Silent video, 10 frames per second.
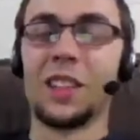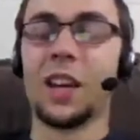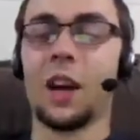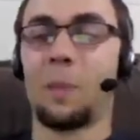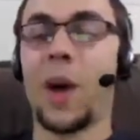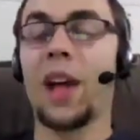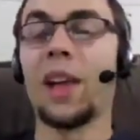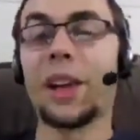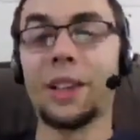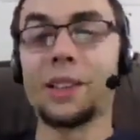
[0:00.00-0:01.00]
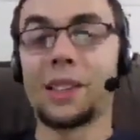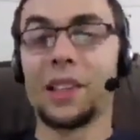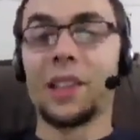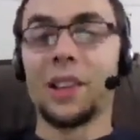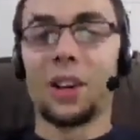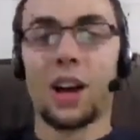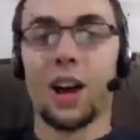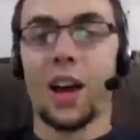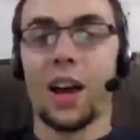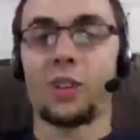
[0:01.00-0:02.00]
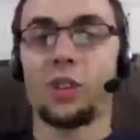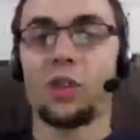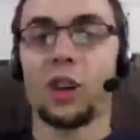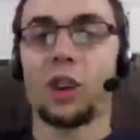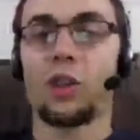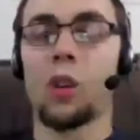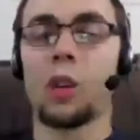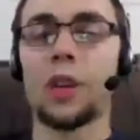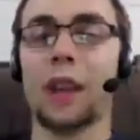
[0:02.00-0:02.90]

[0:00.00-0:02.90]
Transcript: The Paladins uh, and uh, Gold Knights